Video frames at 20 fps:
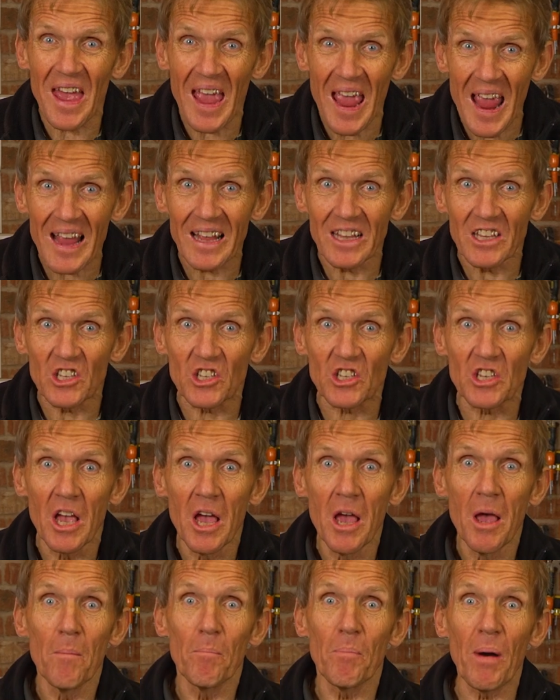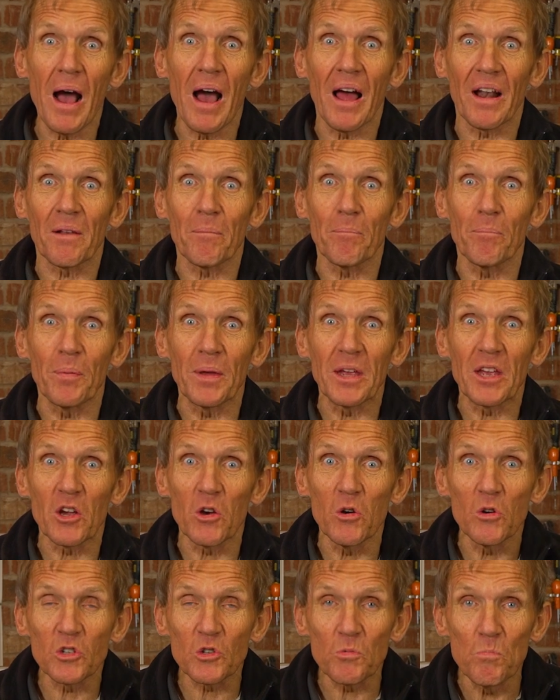heads. But
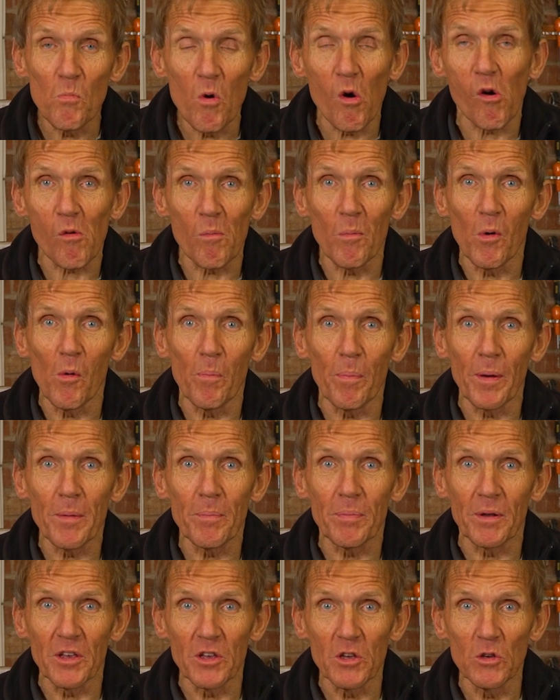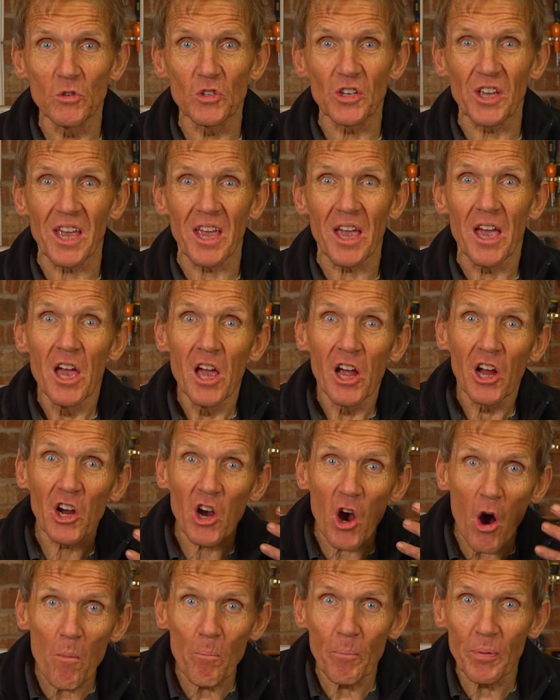because more and more people are using it,
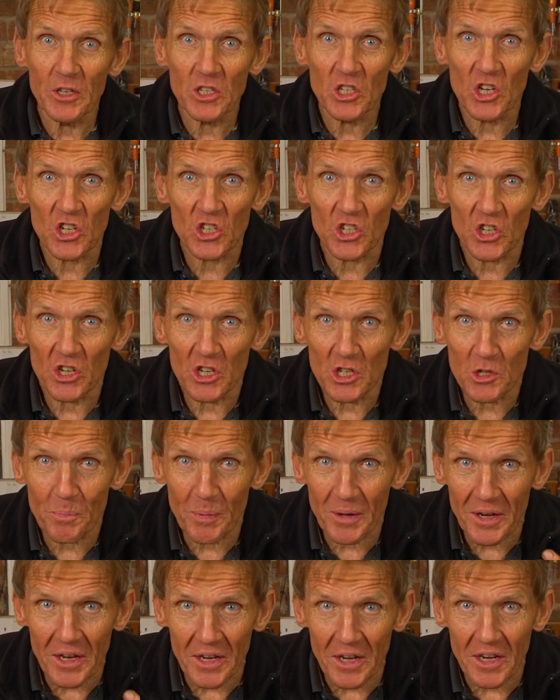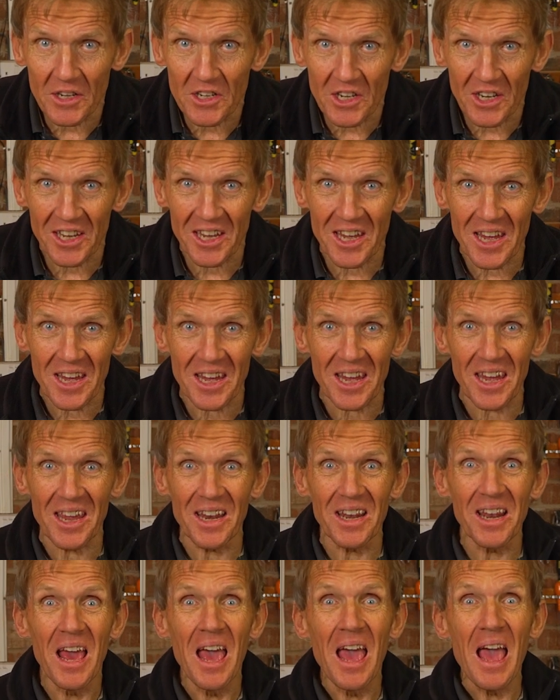competition is beginning to kick
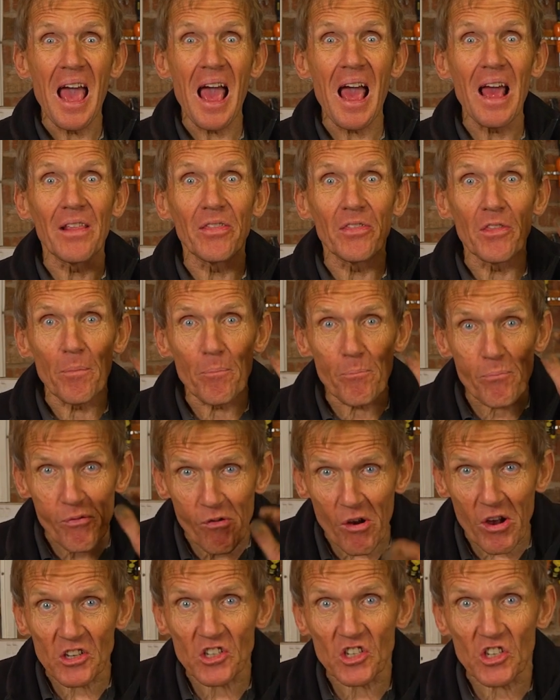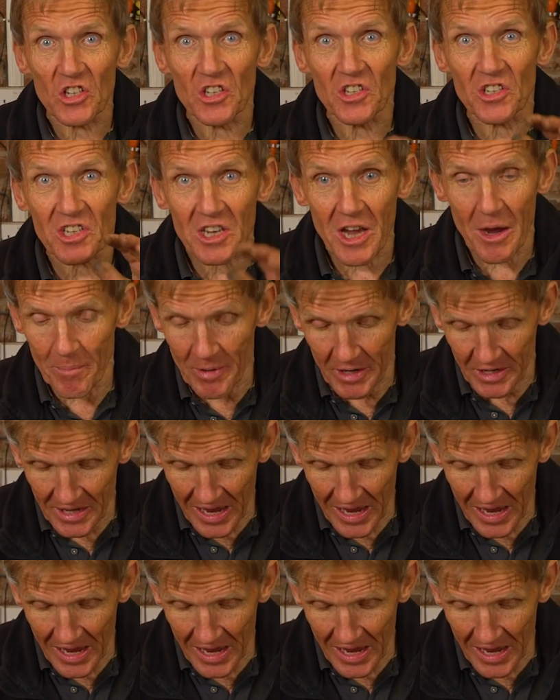in and the price is coming